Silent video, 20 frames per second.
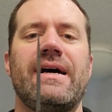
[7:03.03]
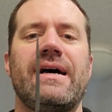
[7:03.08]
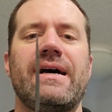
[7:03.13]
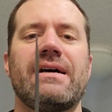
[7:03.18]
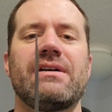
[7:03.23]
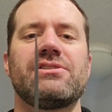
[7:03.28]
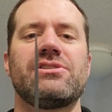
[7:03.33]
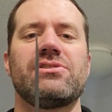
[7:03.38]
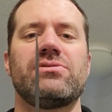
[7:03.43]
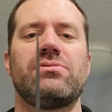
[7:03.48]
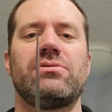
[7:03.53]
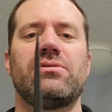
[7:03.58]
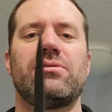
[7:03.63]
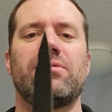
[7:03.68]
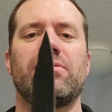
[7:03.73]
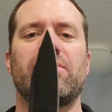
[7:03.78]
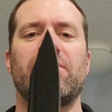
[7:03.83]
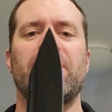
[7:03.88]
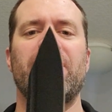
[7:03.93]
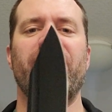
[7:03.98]

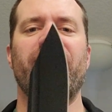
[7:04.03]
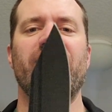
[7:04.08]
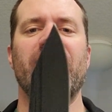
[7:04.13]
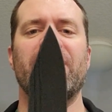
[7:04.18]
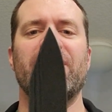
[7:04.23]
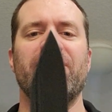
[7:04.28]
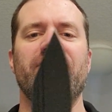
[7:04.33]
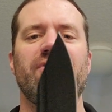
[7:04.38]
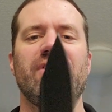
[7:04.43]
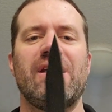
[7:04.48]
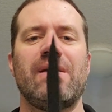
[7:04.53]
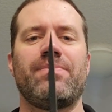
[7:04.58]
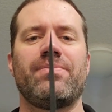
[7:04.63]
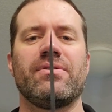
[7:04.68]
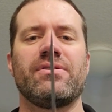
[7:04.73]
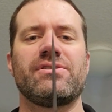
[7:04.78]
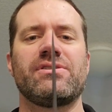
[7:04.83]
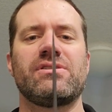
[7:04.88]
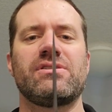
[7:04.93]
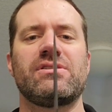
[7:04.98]
actual effective
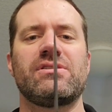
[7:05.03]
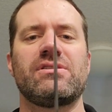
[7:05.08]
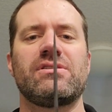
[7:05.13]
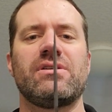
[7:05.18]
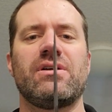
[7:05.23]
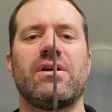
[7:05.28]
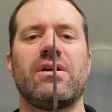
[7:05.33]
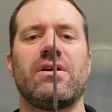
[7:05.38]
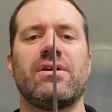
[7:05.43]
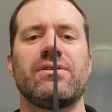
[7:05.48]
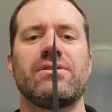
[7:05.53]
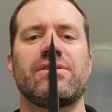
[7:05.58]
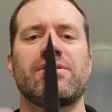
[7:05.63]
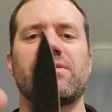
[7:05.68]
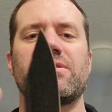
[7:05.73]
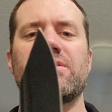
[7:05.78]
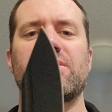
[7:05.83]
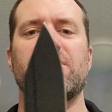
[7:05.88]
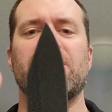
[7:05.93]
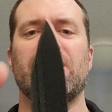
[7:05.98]
taper
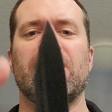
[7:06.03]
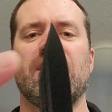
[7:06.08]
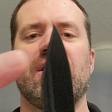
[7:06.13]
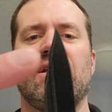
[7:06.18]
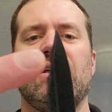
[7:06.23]
starts